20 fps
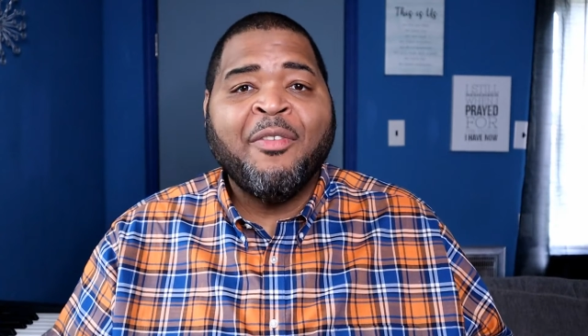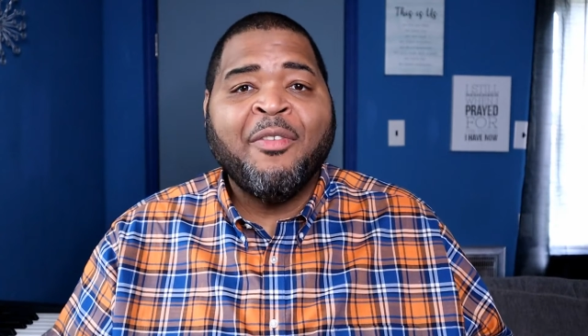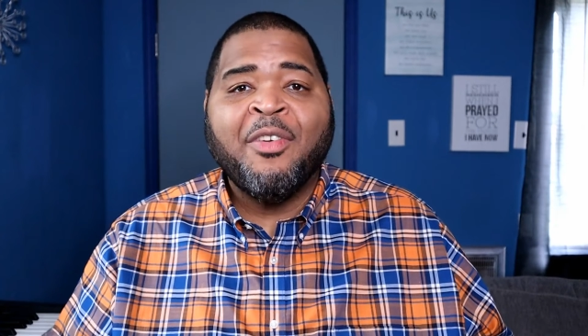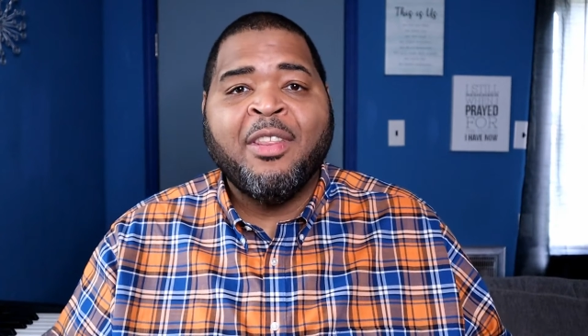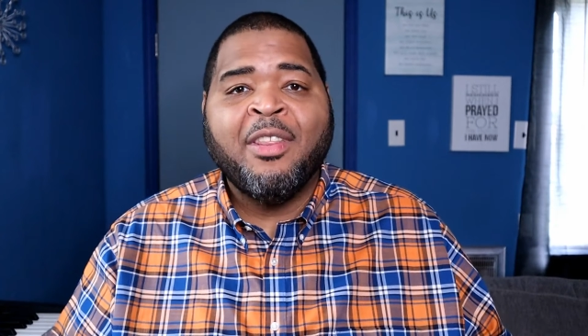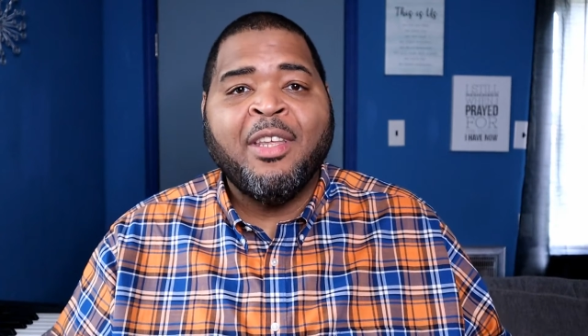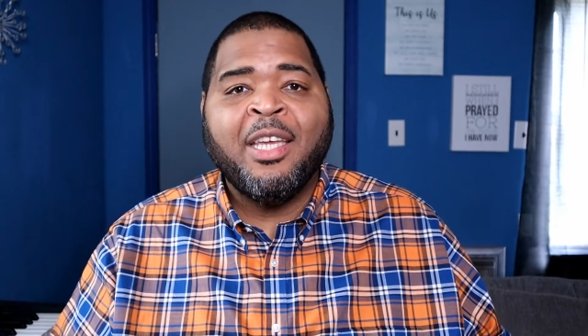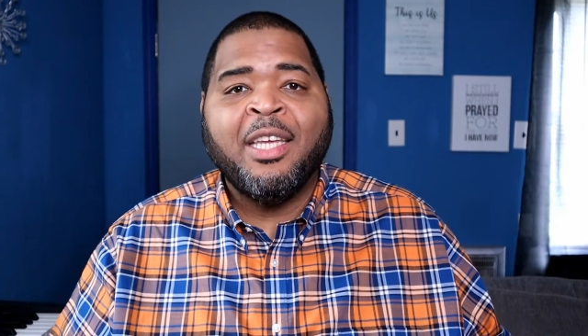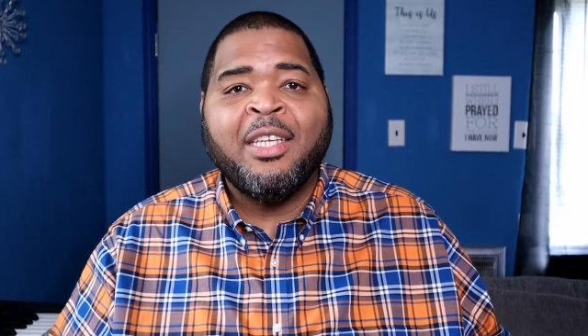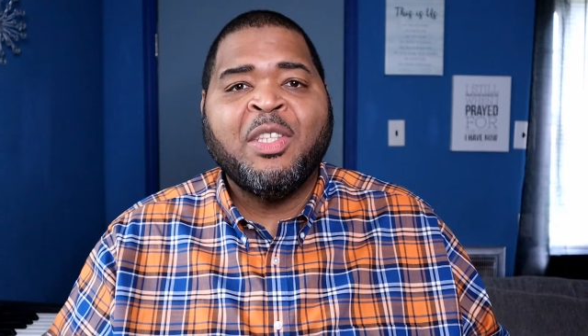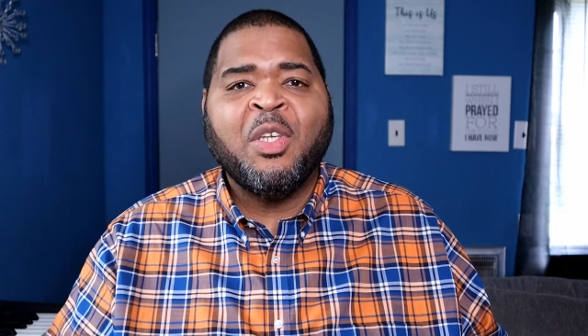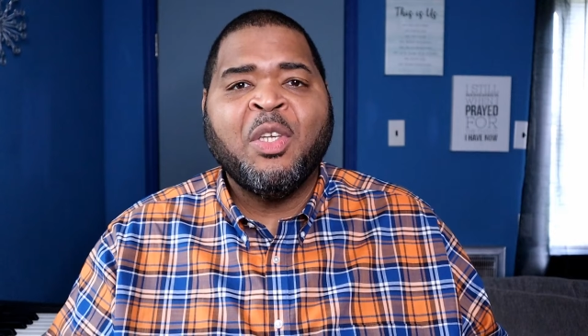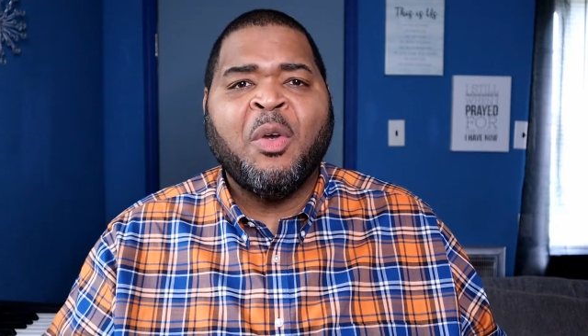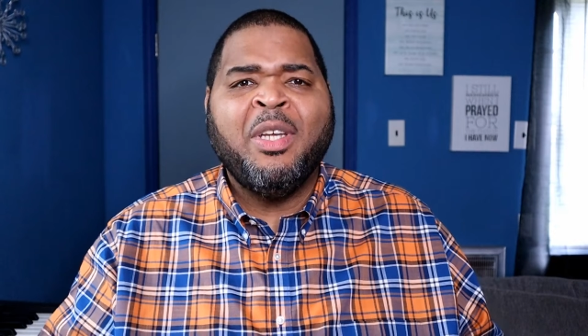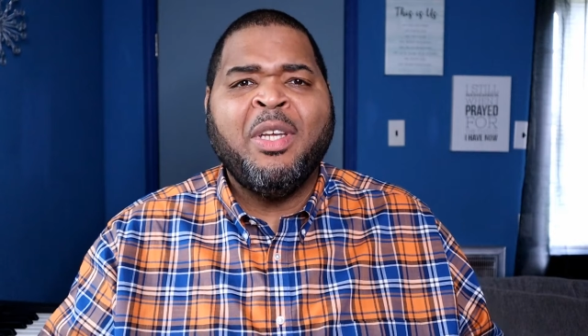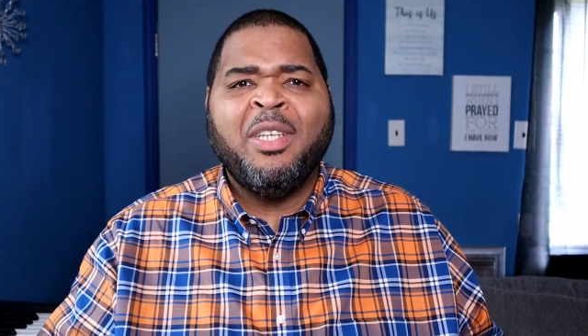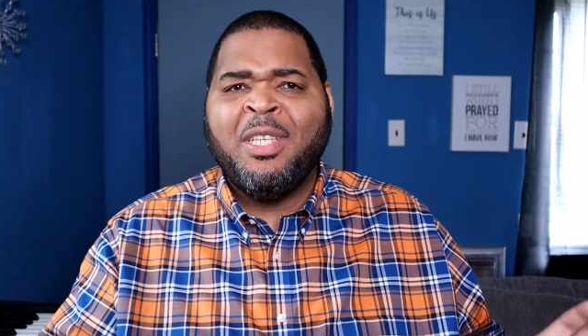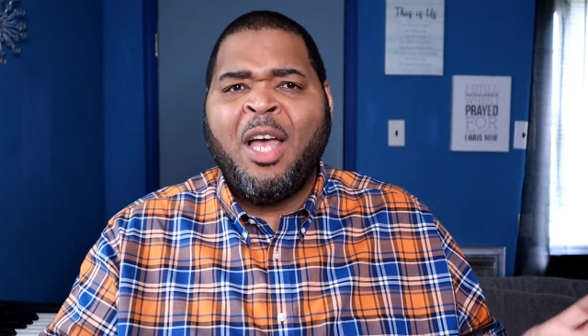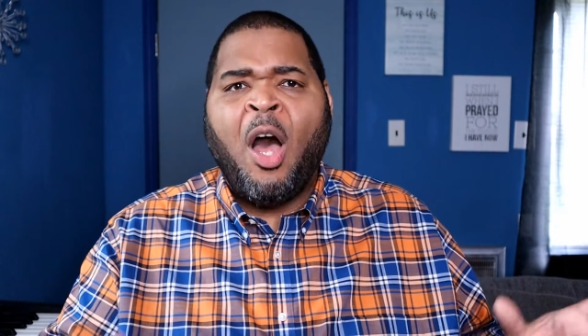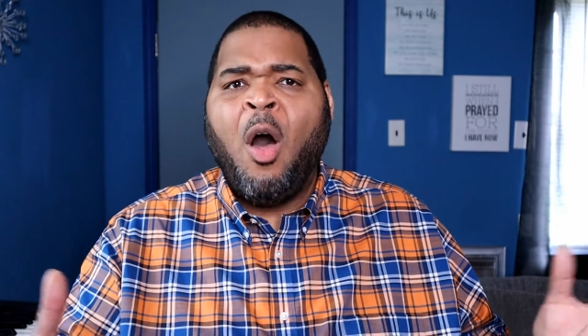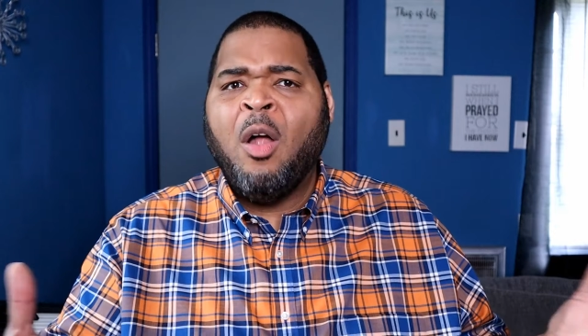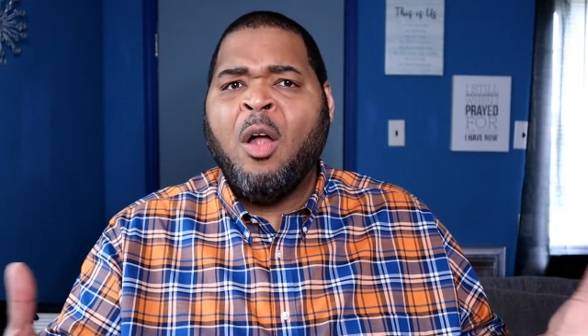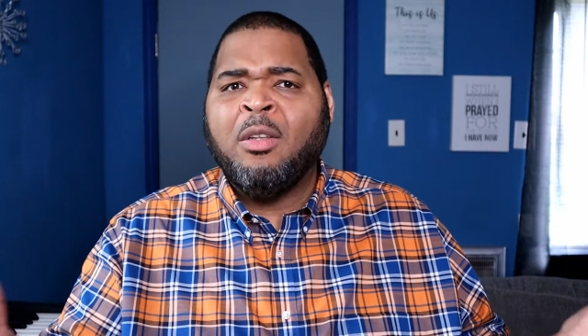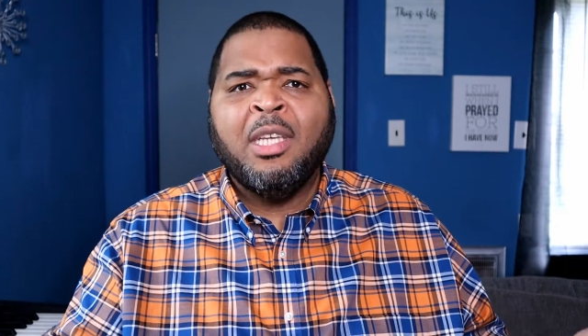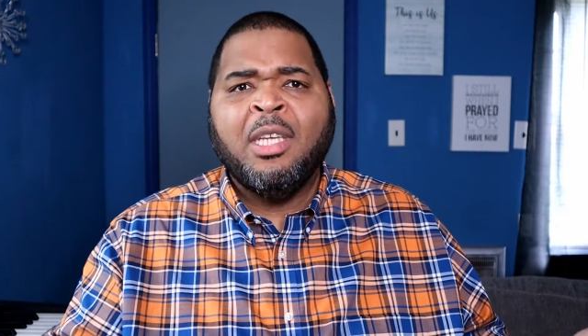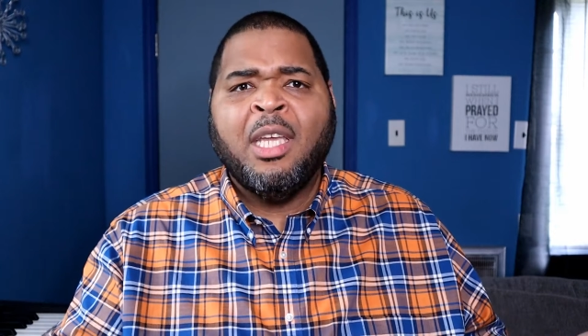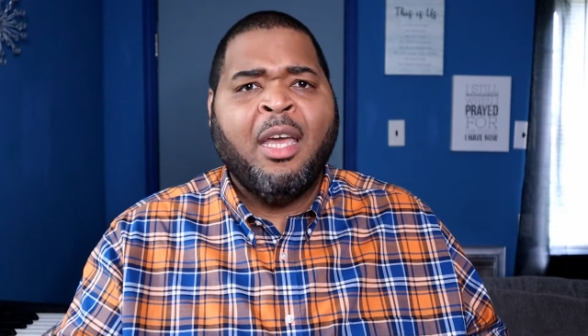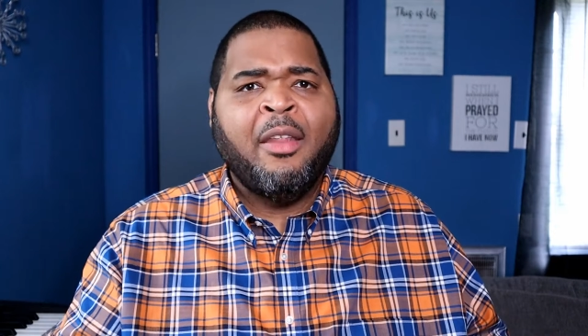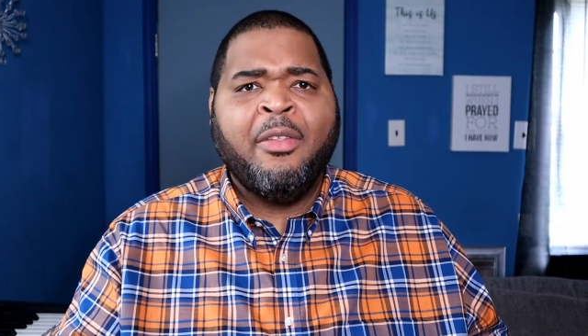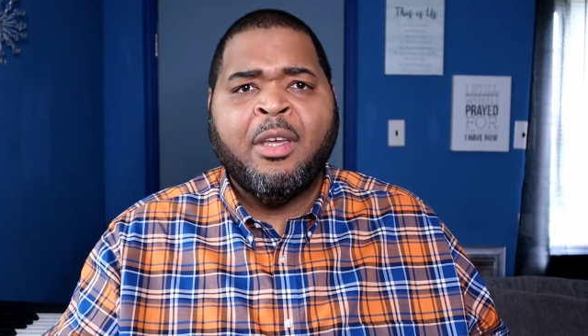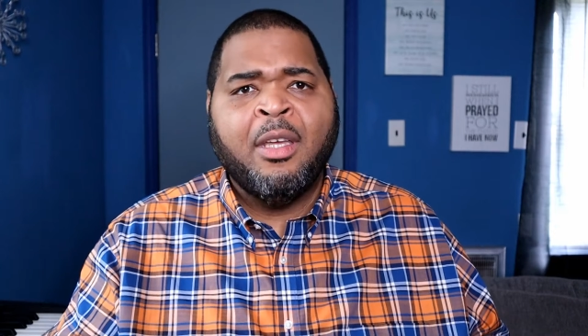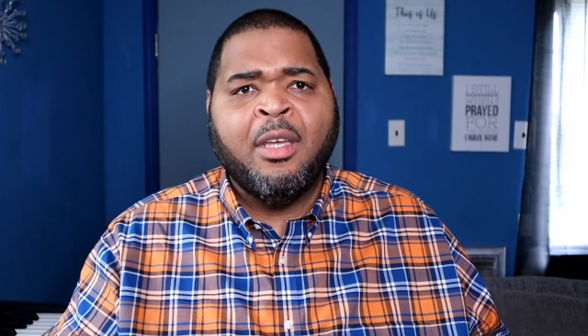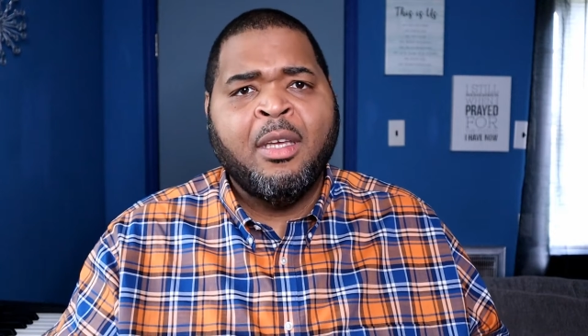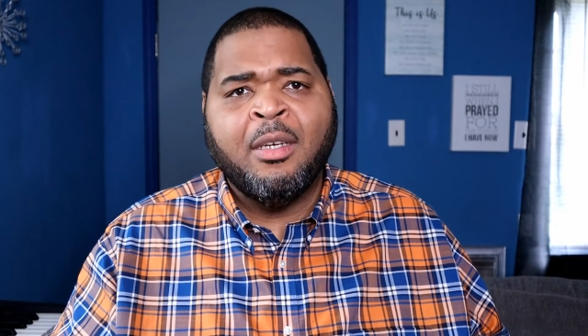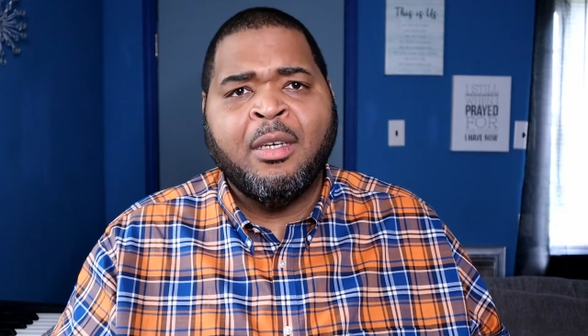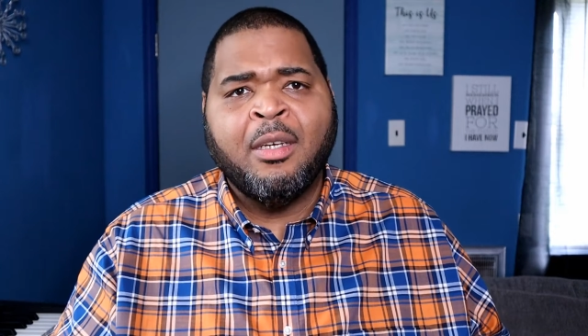and everything, so it's all together